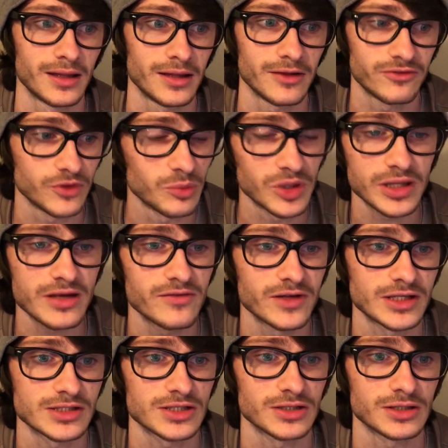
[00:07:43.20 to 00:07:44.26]
if you believe in
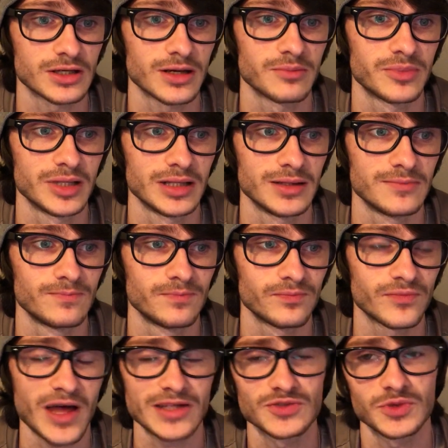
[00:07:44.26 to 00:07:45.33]
a certain company,
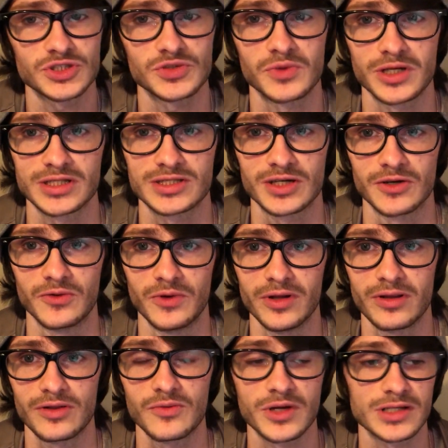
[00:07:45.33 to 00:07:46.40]
that's what you want to start
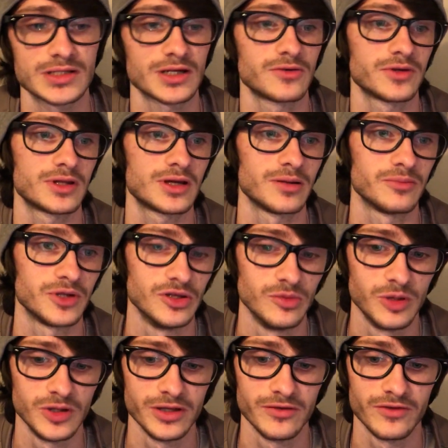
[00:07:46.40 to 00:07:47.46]
with. You want to start with a company you
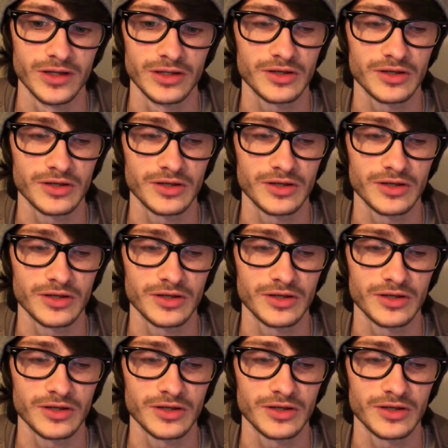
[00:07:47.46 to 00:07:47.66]
believe in.